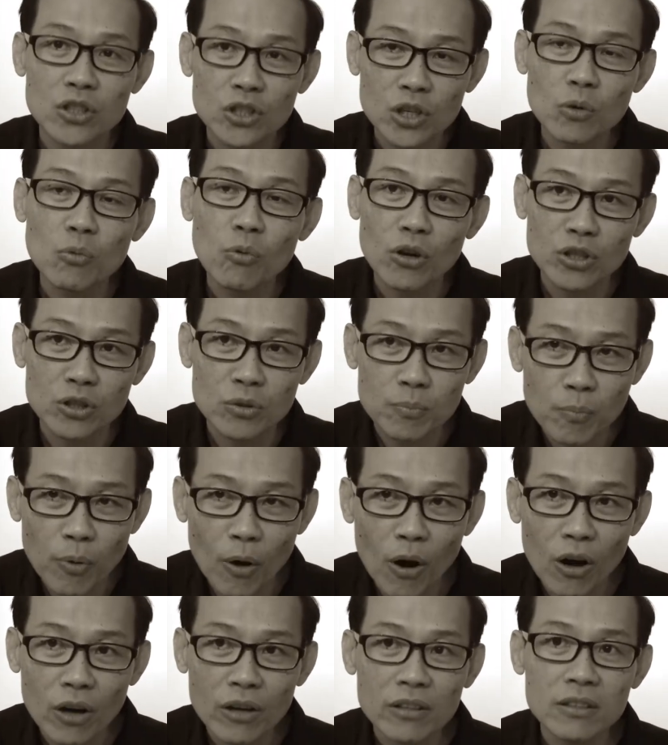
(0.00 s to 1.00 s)
She was
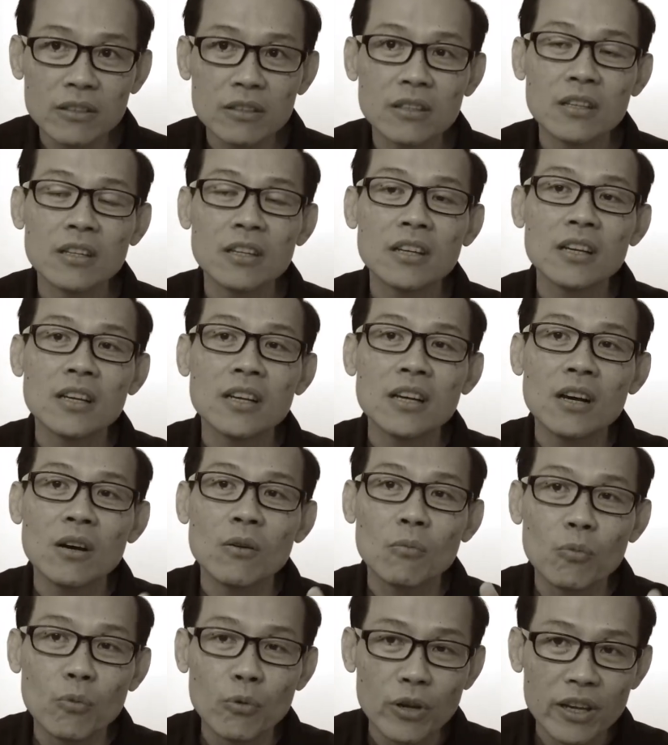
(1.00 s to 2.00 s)
born
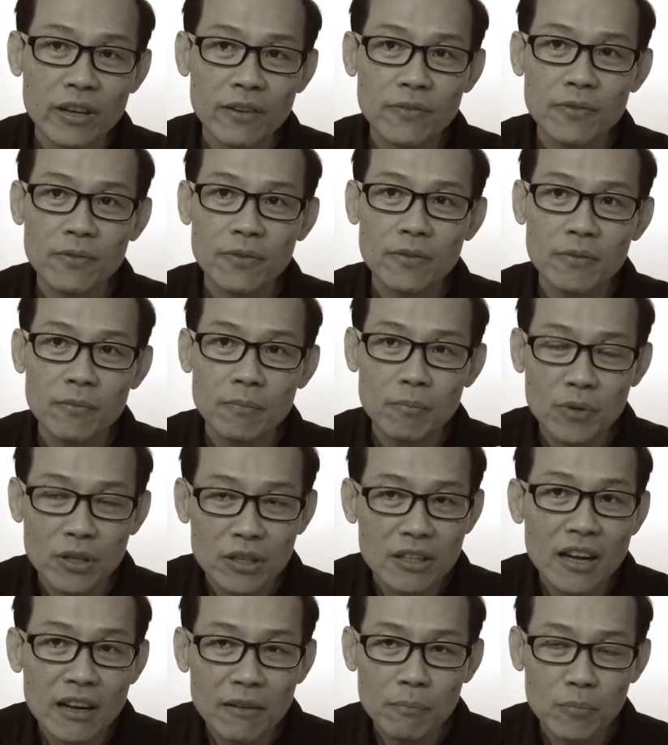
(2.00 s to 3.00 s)
with
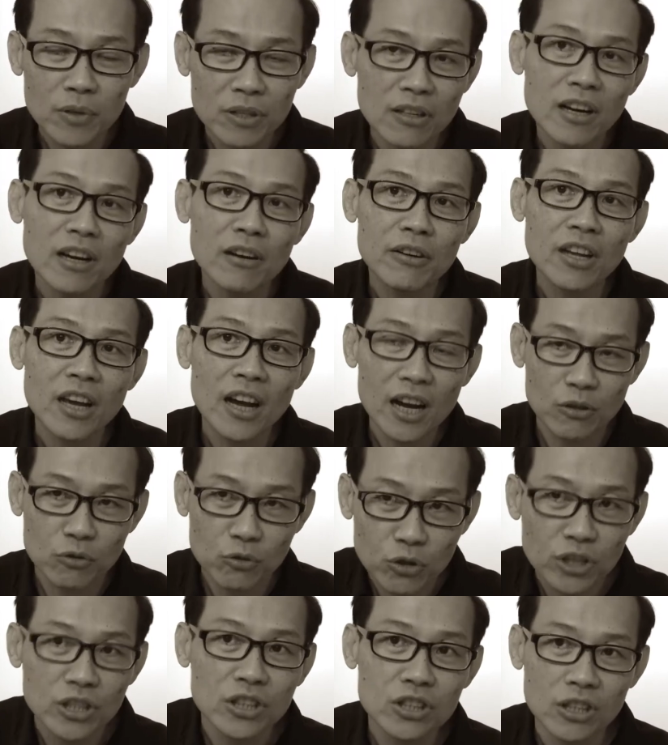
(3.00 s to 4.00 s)
biliary
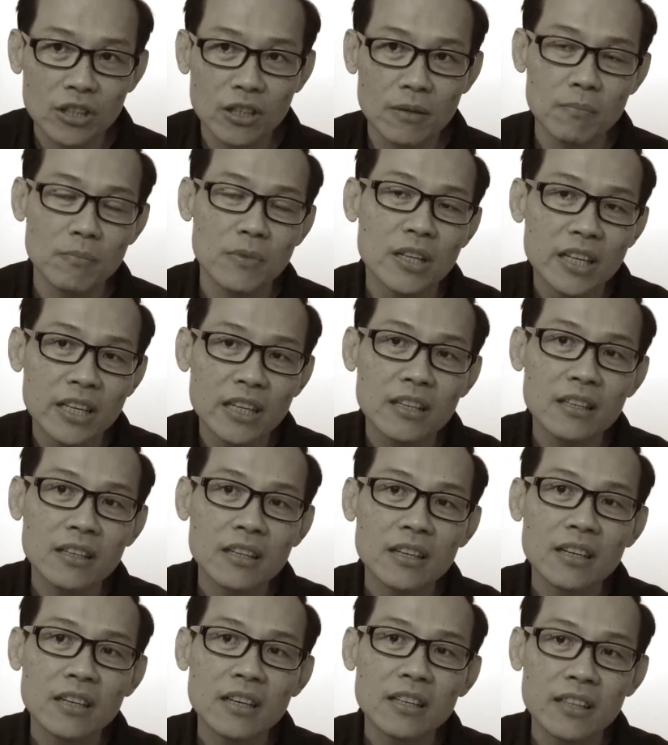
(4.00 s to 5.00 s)
atresia,
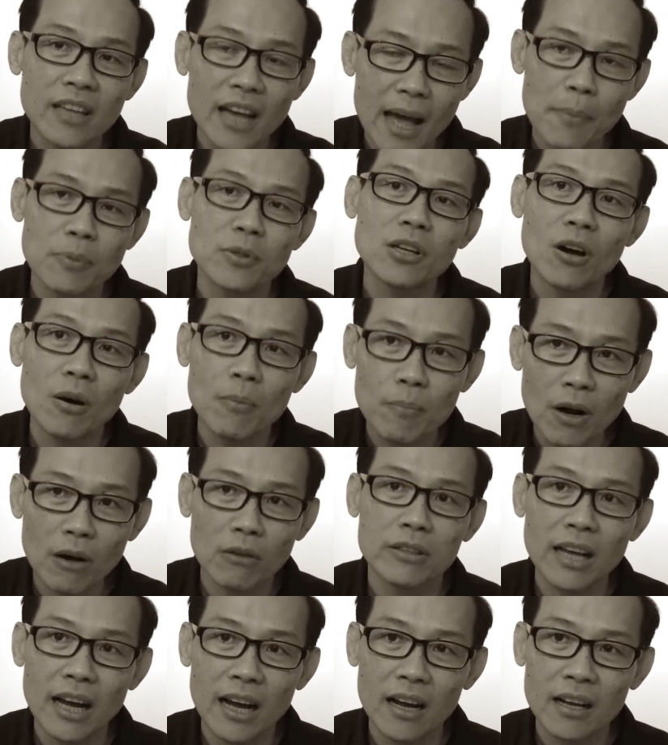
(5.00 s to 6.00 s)
meaning the absence of
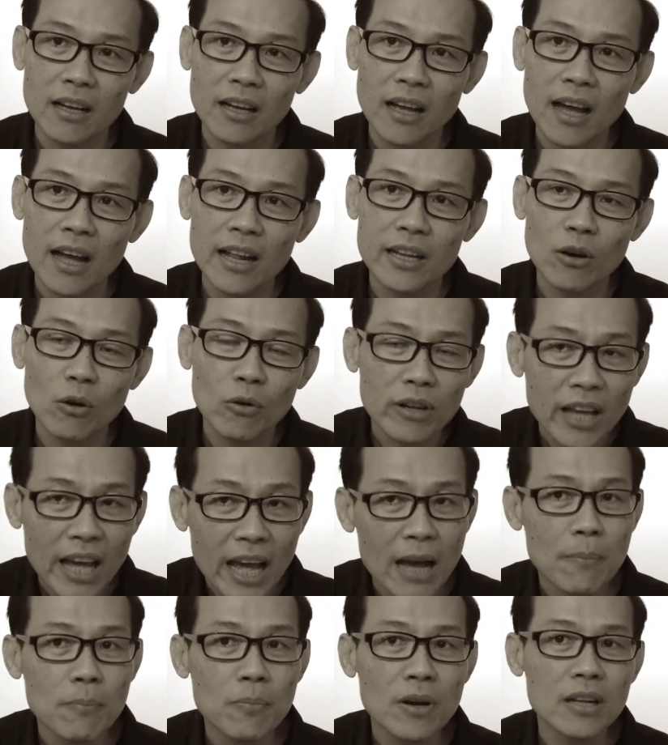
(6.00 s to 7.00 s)
bile duct, and it
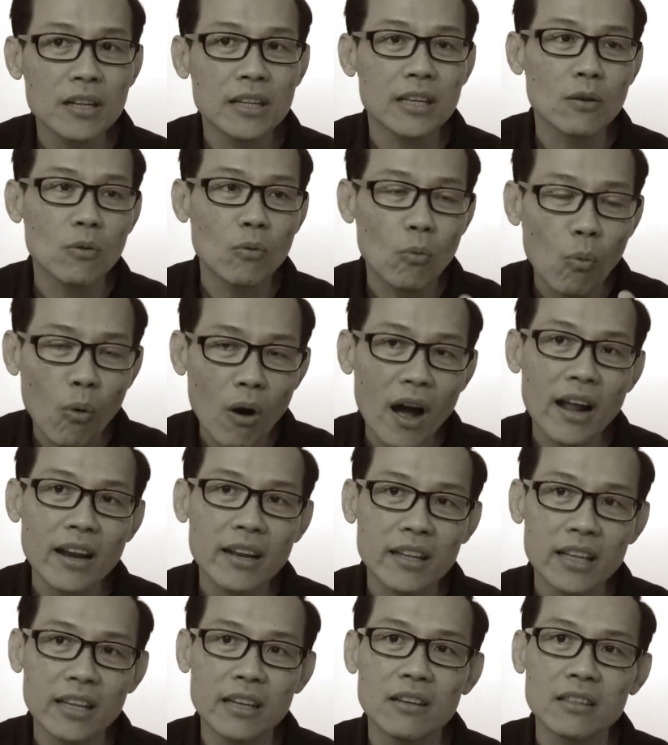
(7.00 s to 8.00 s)
only happened in
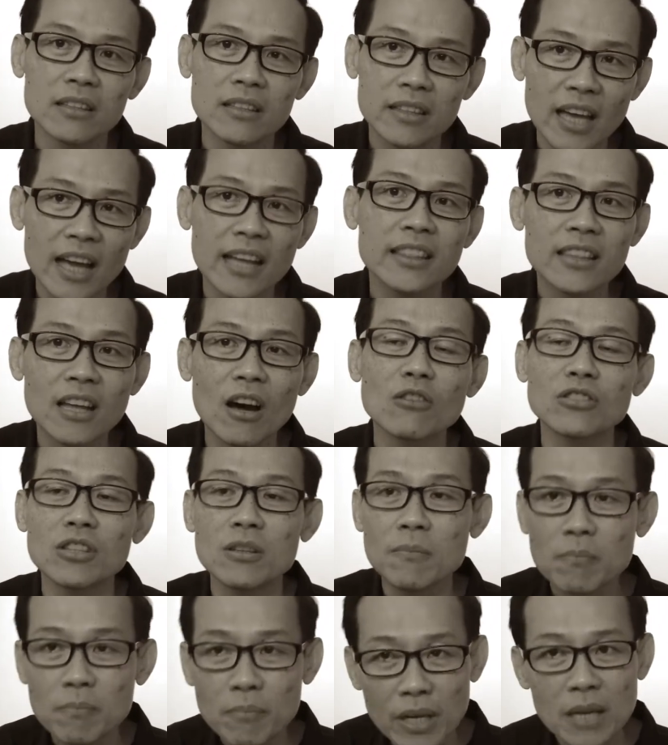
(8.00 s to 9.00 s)
1 in
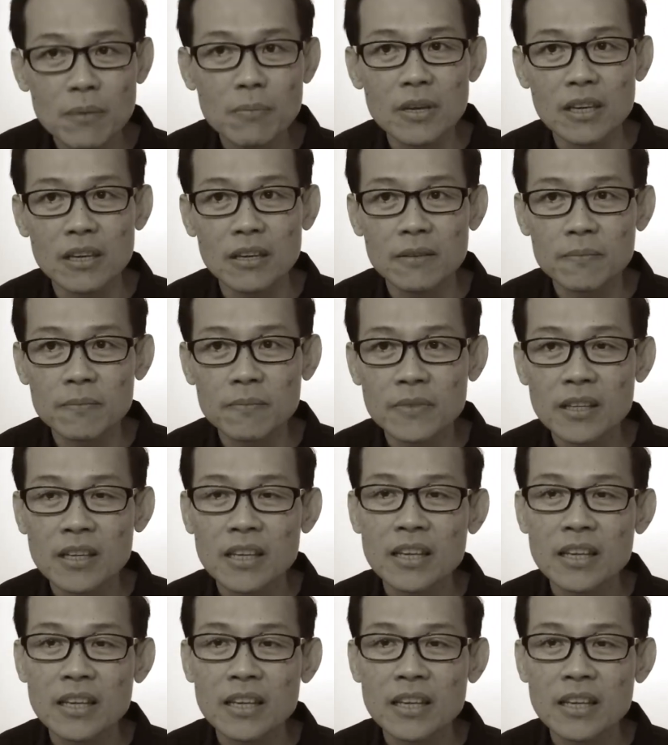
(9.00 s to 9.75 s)
10,000 baby.